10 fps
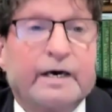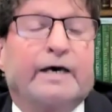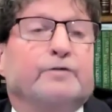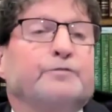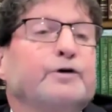
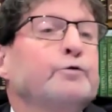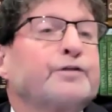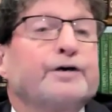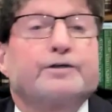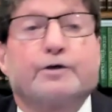And if you
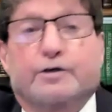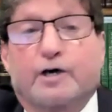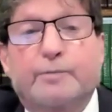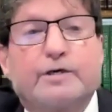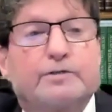think you're
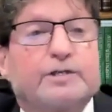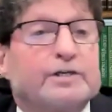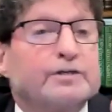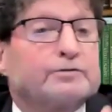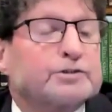coming into
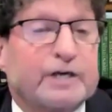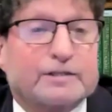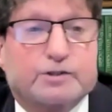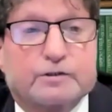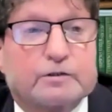
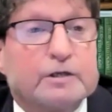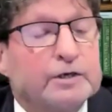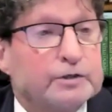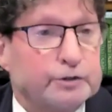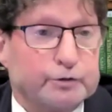intersectional
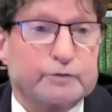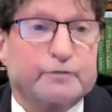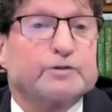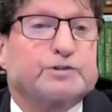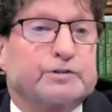
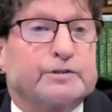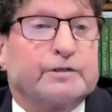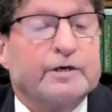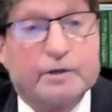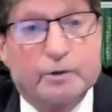university